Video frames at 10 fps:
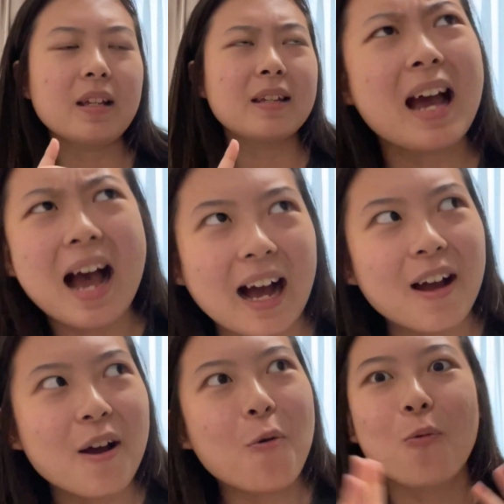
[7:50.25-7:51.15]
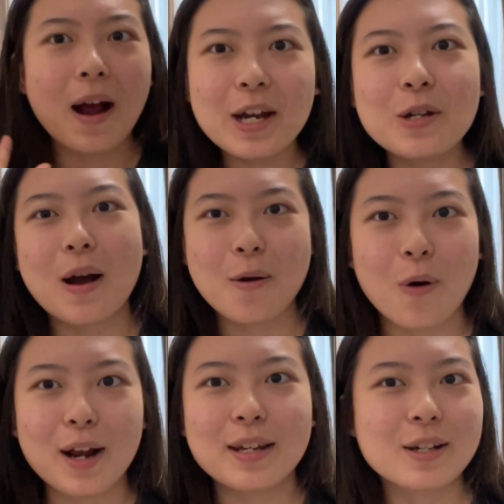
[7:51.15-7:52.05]
yeah, why do I
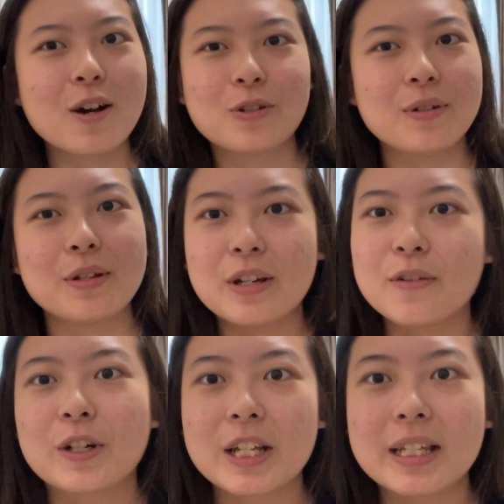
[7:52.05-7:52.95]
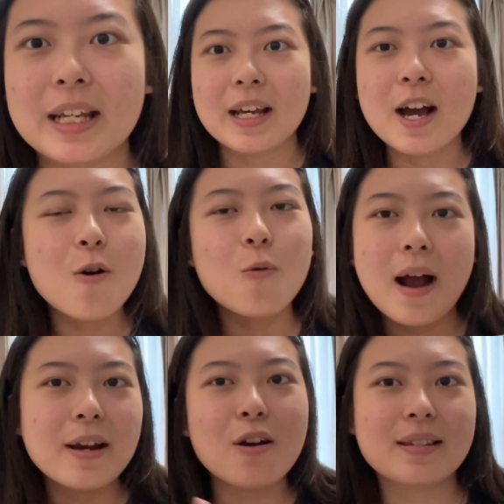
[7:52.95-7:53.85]
want to go to this university?
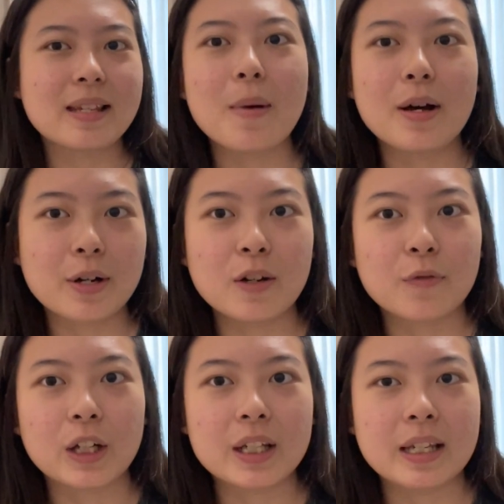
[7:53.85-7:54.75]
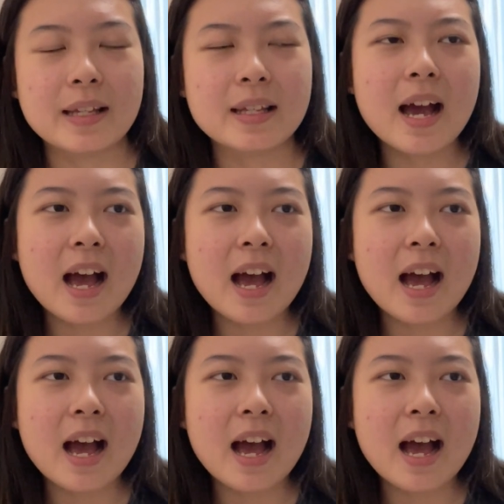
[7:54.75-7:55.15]
Why not some other universities?